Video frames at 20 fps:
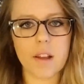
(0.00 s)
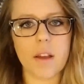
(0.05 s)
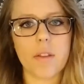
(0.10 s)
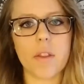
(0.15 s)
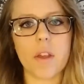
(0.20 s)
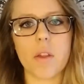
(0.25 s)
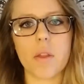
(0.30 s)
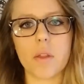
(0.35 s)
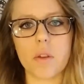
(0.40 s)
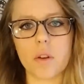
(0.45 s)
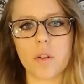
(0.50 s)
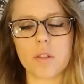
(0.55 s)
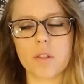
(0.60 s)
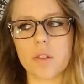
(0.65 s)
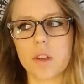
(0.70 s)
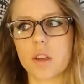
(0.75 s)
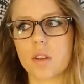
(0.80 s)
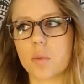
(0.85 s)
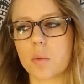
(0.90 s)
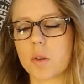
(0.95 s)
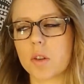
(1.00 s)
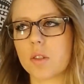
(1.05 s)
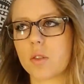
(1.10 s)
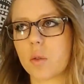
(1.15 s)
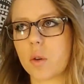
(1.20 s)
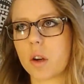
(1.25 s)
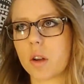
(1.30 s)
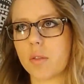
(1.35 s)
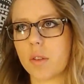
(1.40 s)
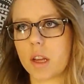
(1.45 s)
and then Thursdays were
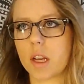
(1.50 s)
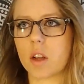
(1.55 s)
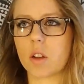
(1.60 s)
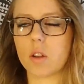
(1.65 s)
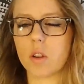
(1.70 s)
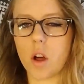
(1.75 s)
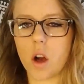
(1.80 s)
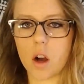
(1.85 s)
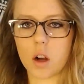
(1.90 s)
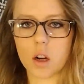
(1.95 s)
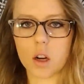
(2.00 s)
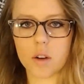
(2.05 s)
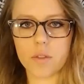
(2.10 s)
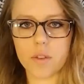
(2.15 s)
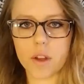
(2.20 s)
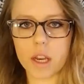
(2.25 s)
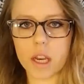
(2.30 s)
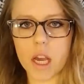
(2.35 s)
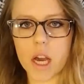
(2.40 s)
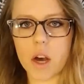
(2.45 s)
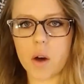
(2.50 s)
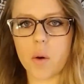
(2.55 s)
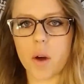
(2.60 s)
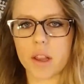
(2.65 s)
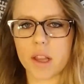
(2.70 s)
sort of like a longer video,